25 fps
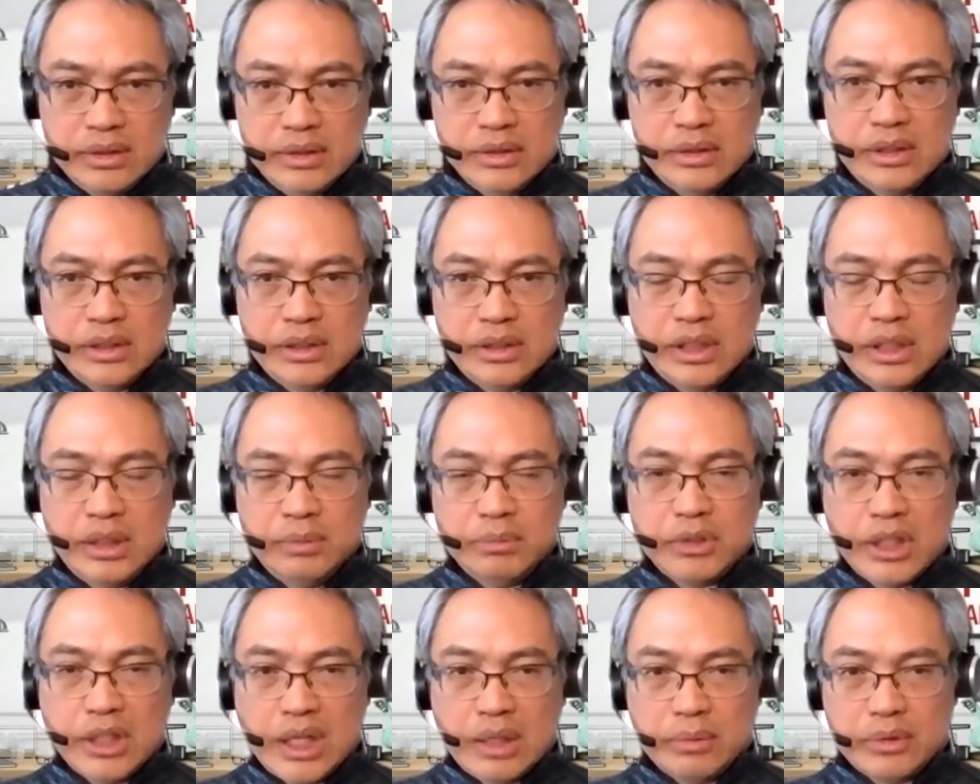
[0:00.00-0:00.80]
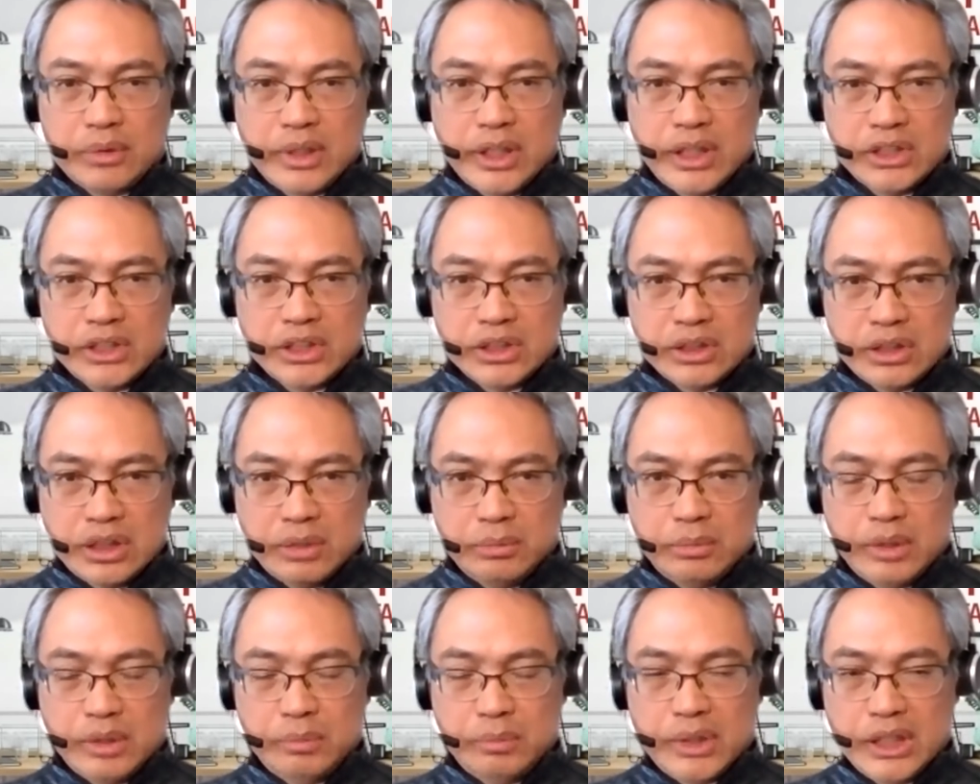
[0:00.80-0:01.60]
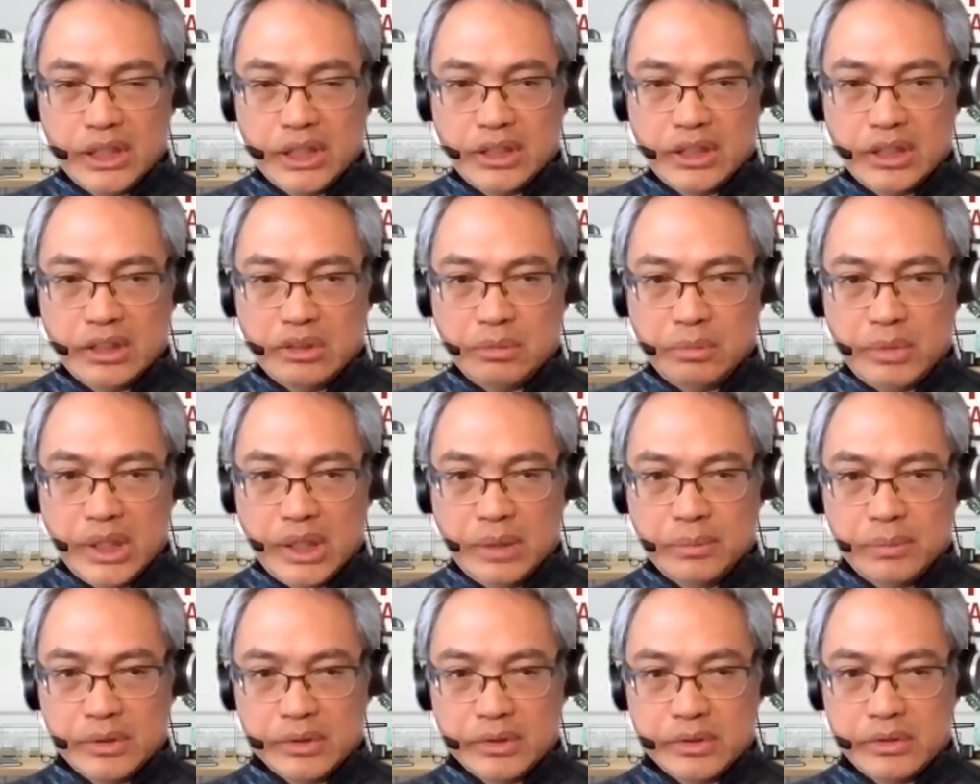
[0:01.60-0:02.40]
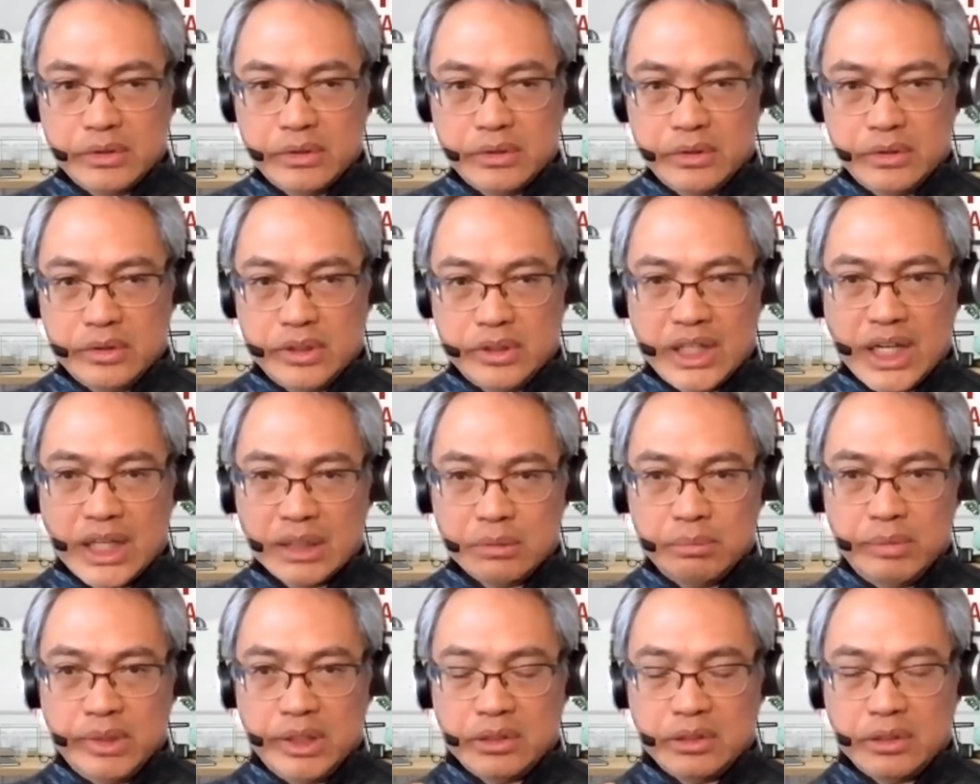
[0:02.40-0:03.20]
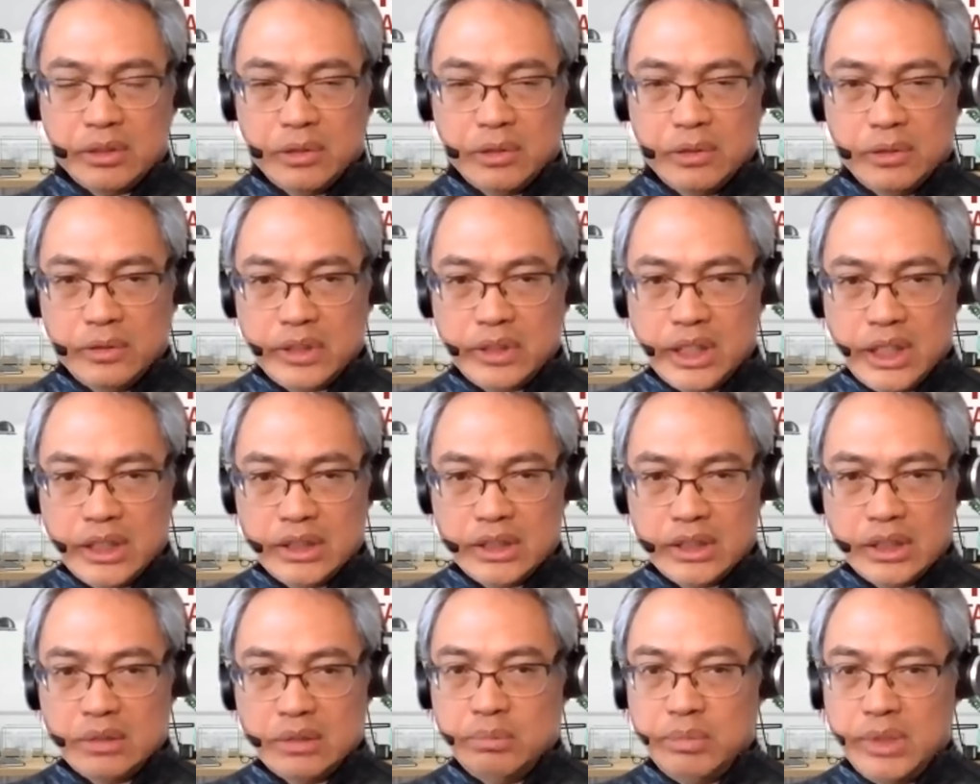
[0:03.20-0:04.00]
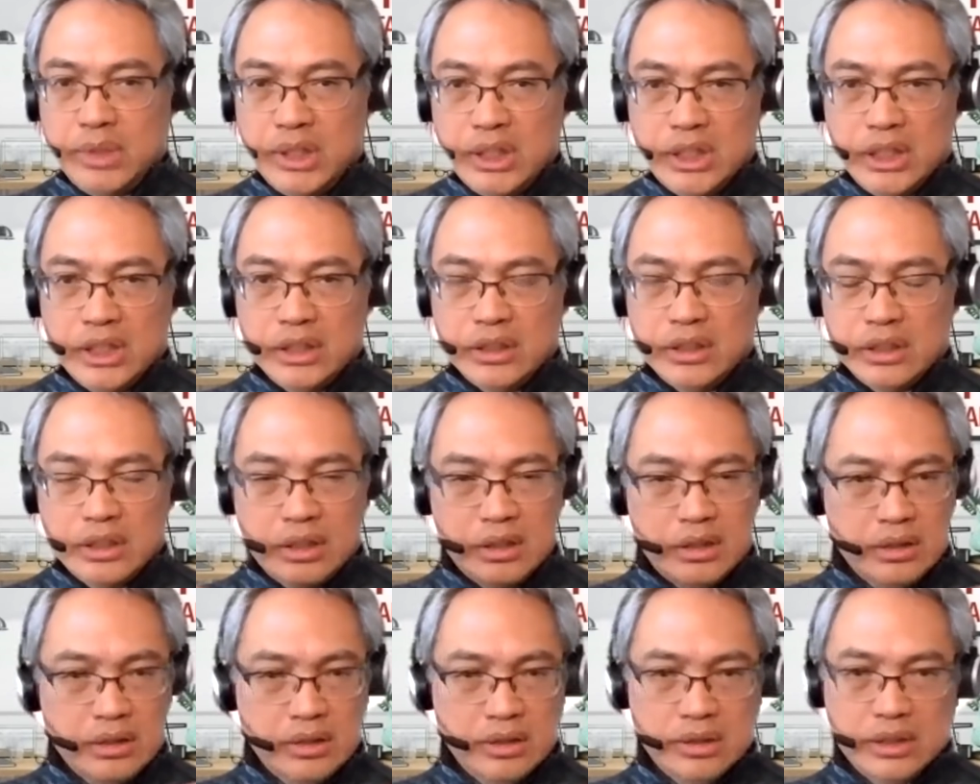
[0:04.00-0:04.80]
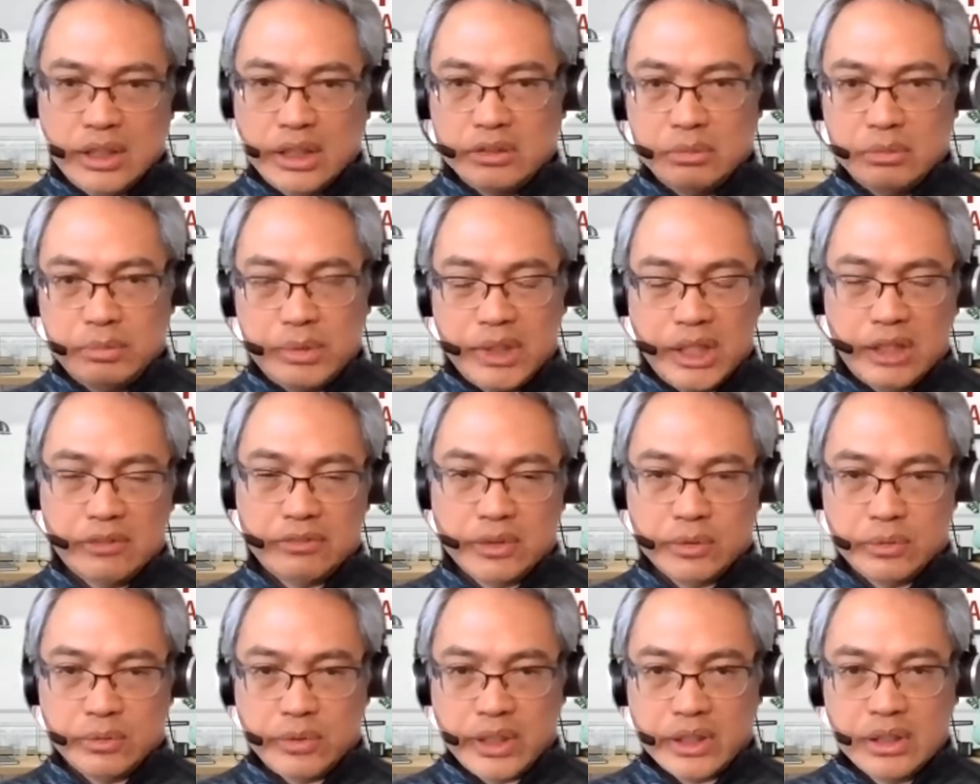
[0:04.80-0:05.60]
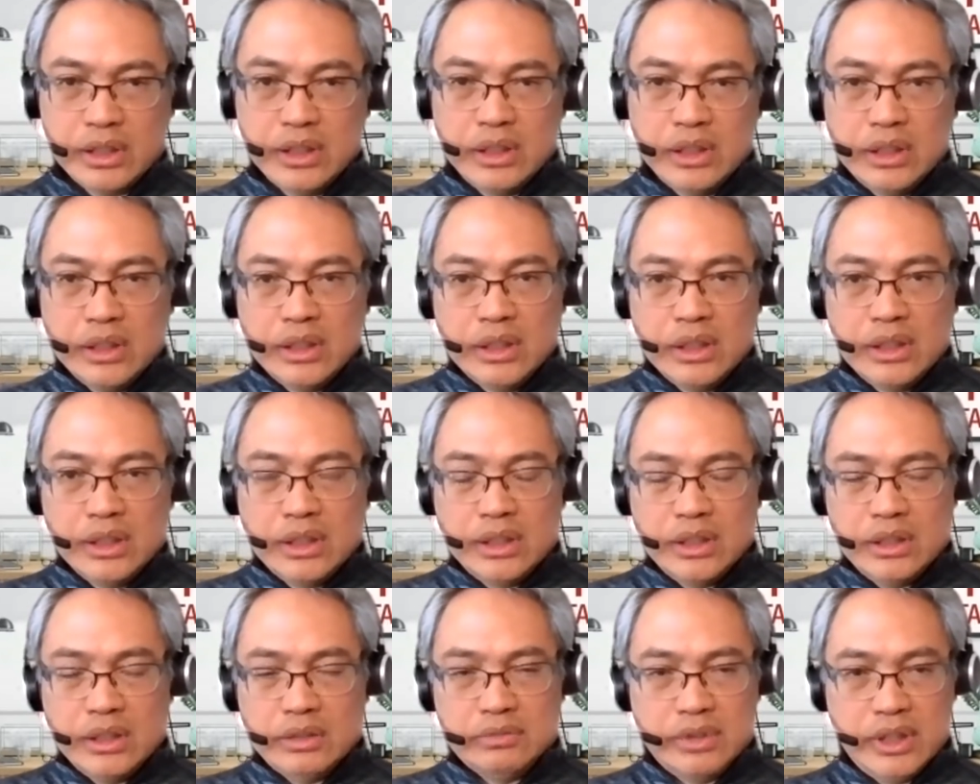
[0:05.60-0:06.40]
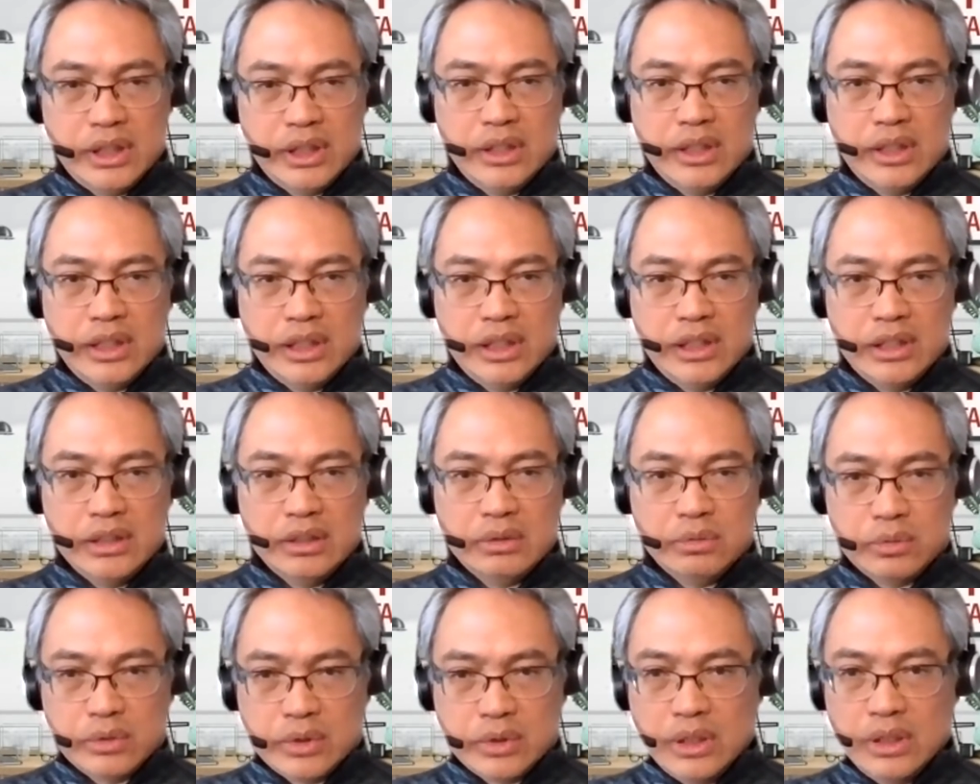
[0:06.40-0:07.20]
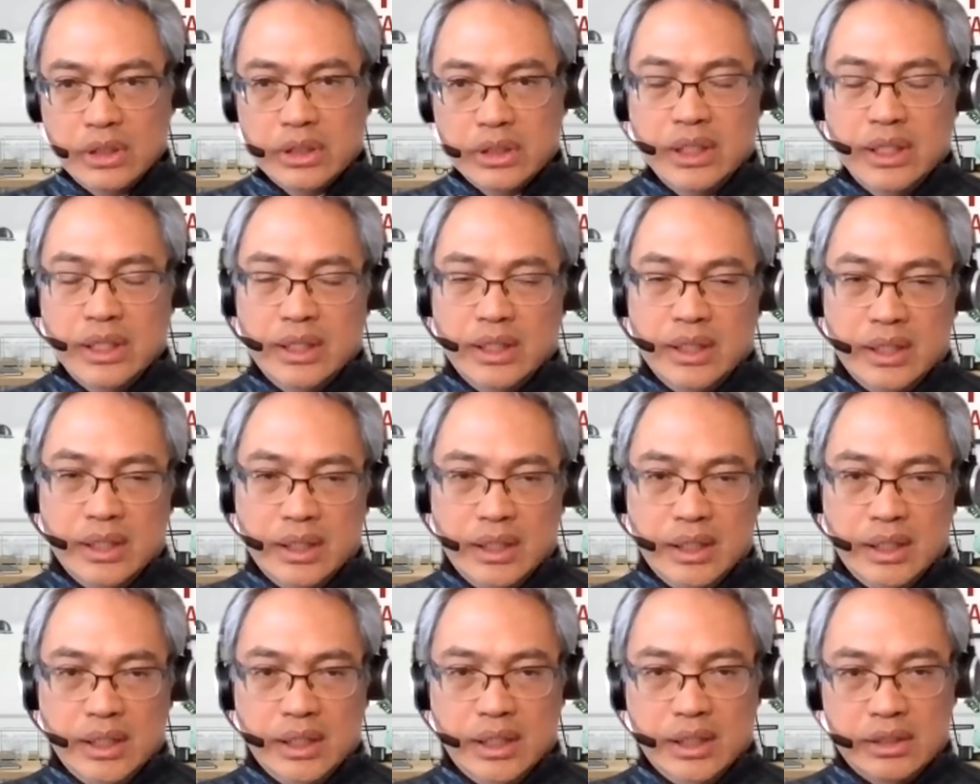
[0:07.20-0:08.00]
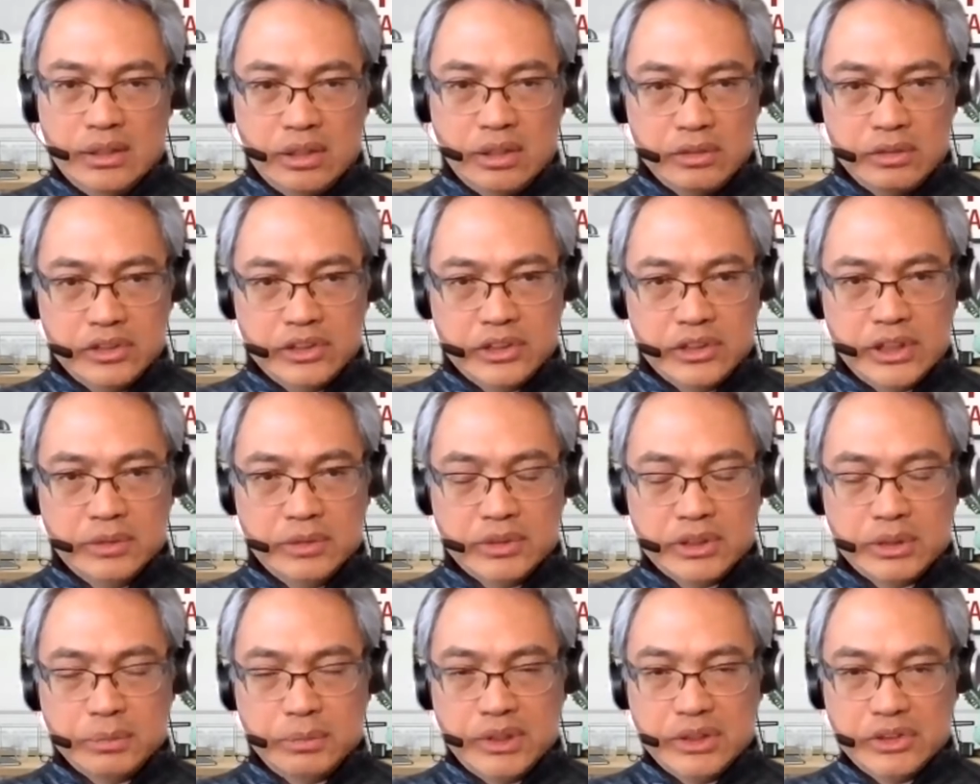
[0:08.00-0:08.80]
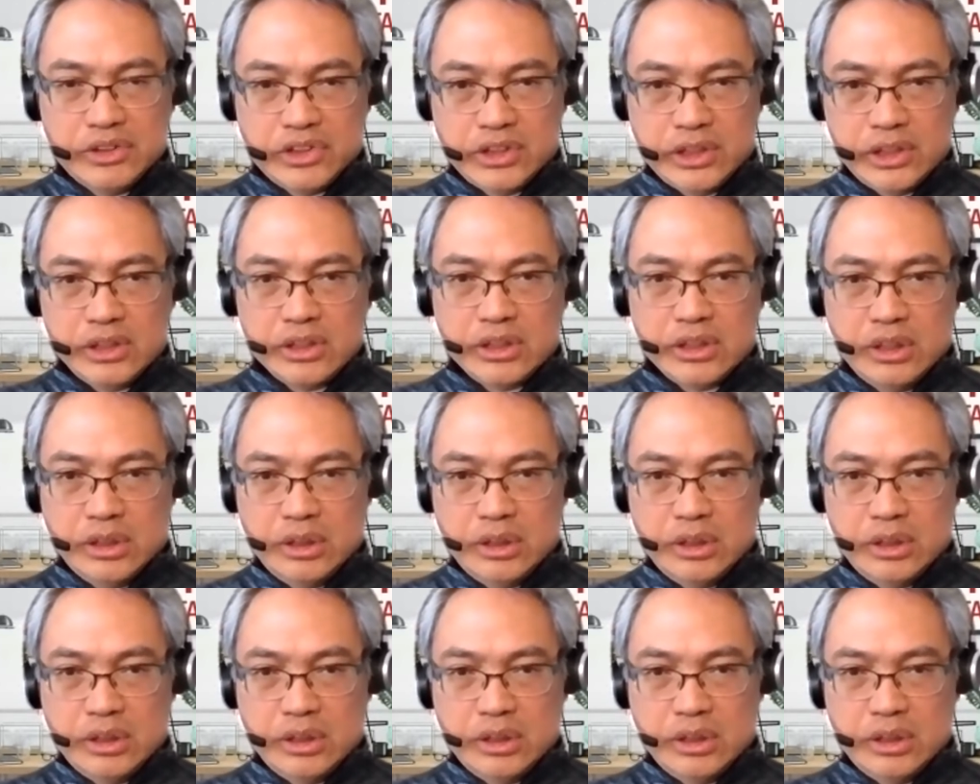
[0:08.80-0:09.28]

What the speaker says: the team collaboration, ability to be able to not be co-located, meaning they could be everywhere, really in the world, and those teams to be still